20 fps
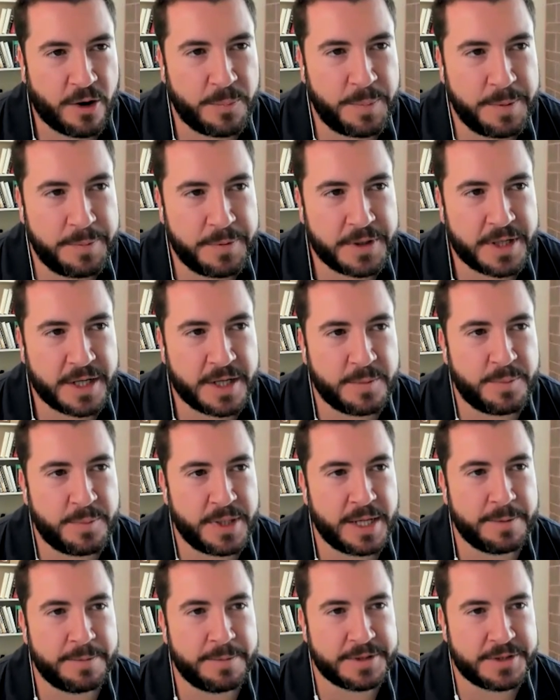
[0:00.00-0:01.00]
are people going to
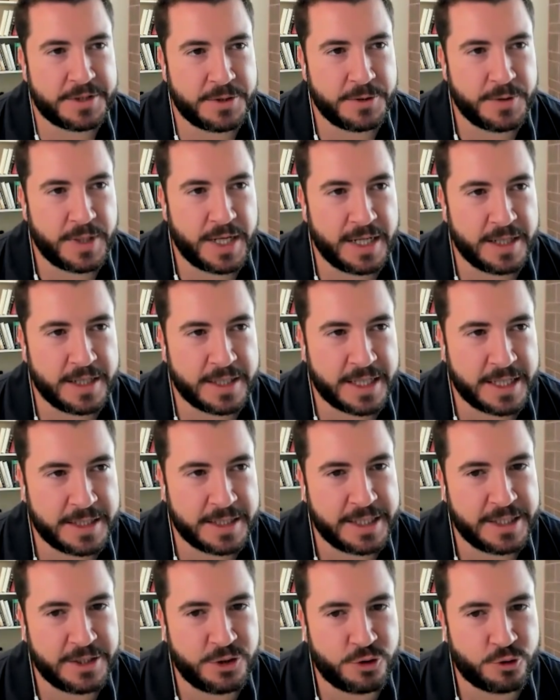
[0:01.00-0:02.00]
be able to
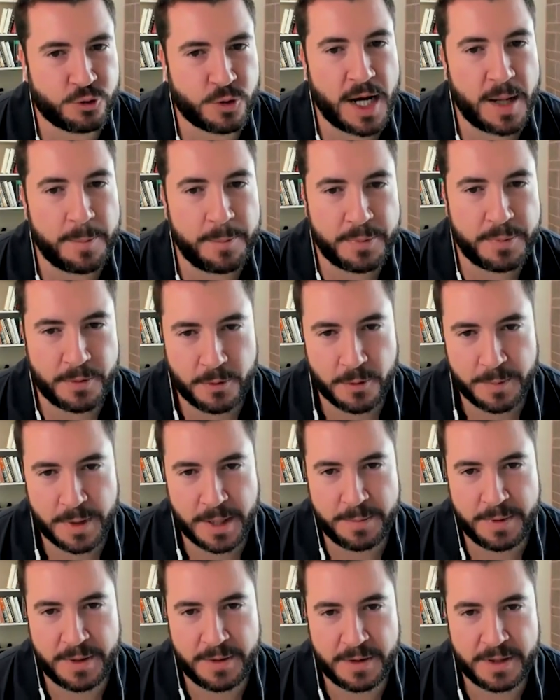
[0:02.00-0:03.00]
elegantly drop or
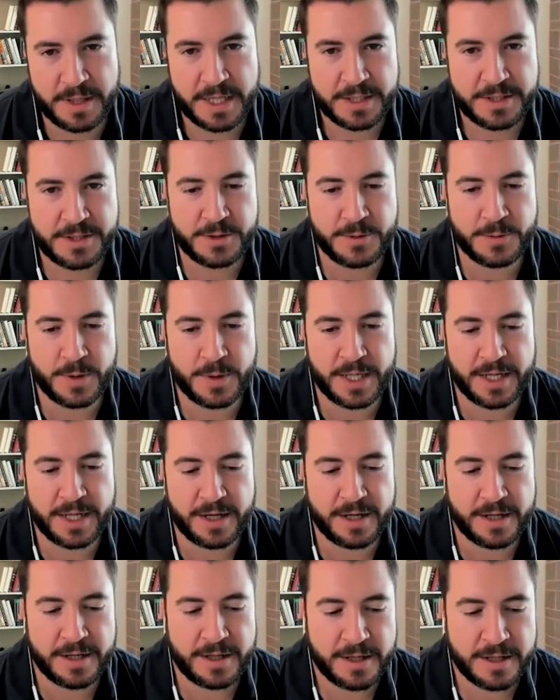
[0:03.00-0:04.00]
maybe do a
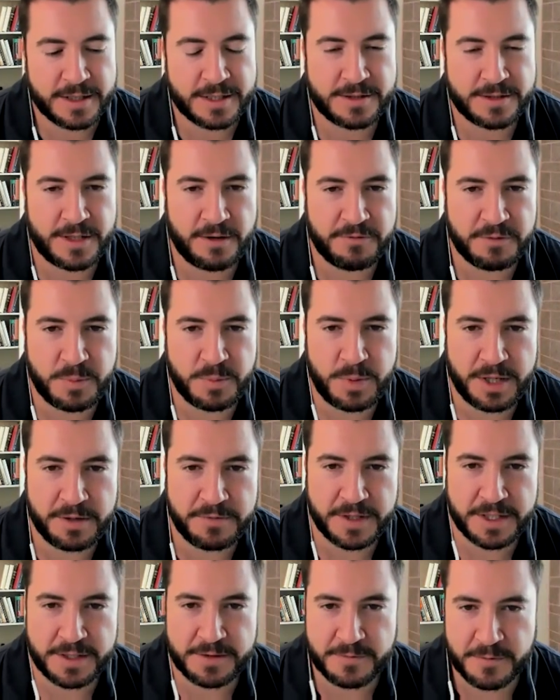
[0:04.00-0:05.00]
uh, a soft
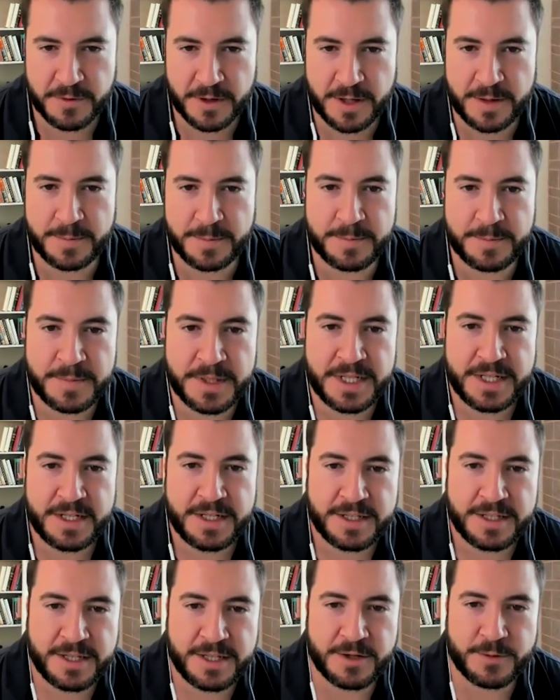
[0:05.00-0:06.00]
pivot from
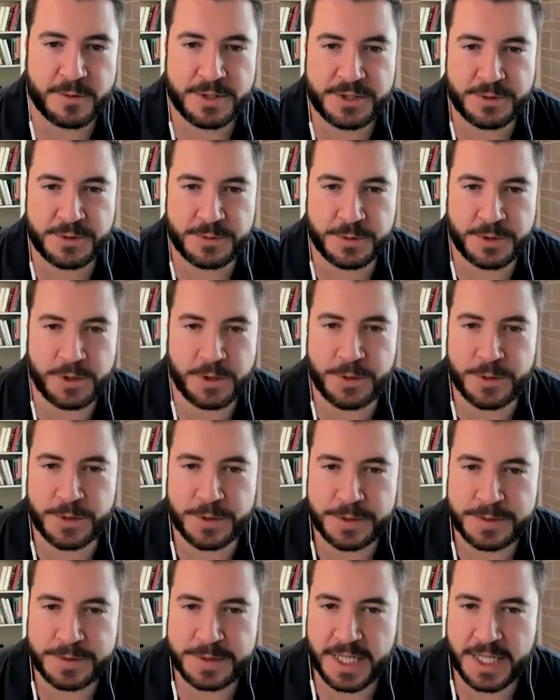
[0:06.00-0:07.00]
the original
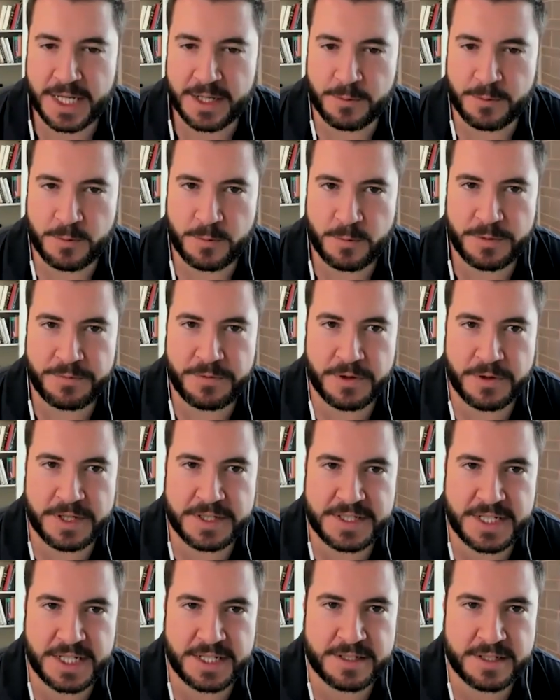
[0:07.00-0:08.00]
goal? And we've
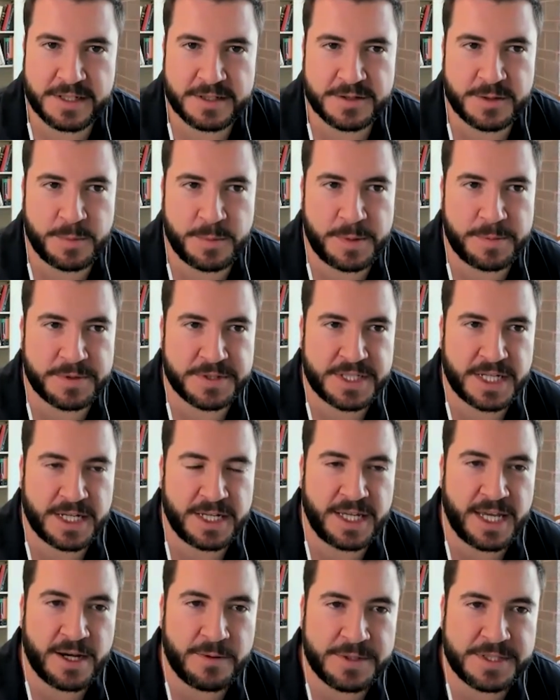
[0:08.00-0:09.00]
already seen some people
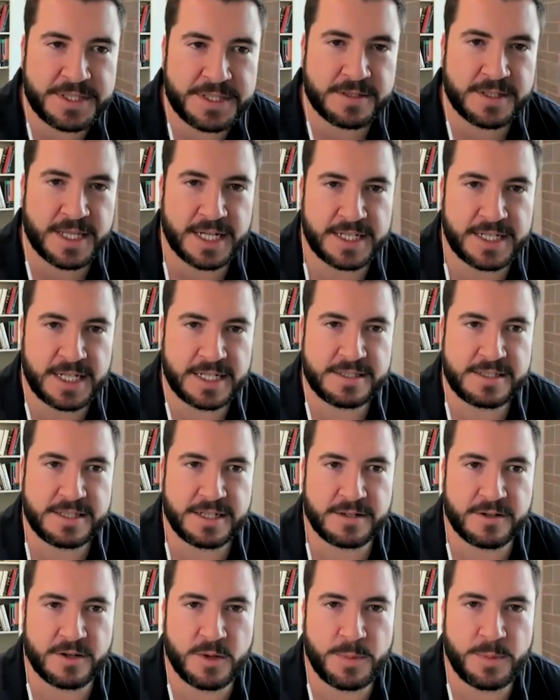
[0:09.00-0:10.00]
say, yeah, we still like net
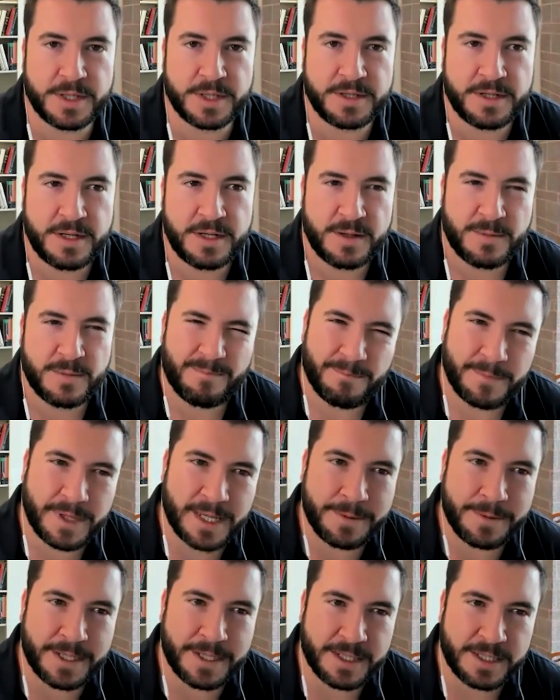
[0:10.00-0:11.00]
zero, but
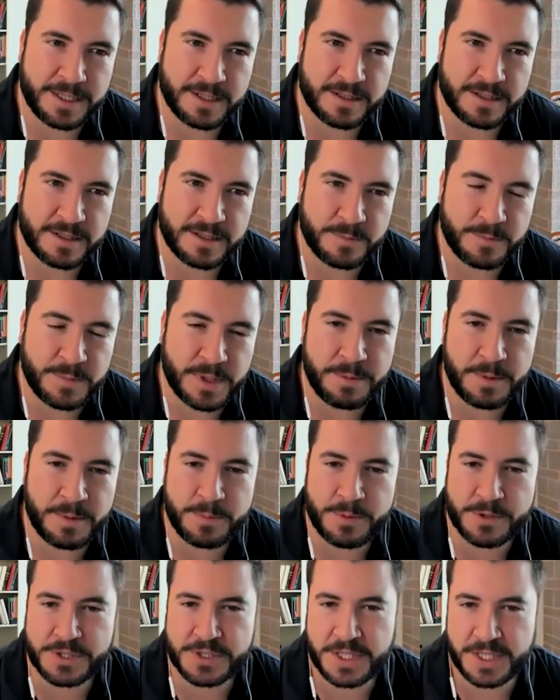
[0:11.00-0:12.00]
maybe
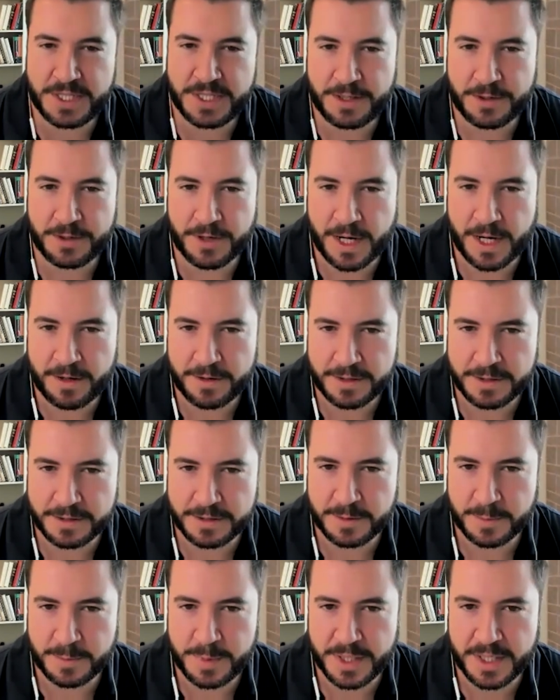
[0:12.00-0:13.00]
maybe push the year out a
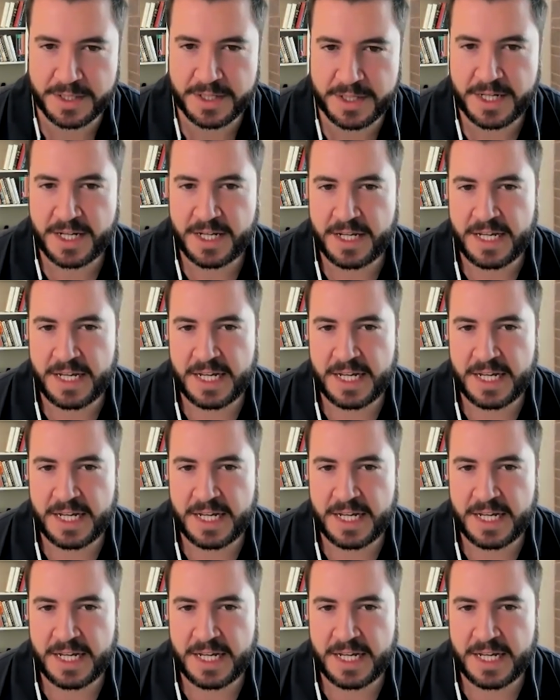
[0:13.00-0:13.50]
little bit.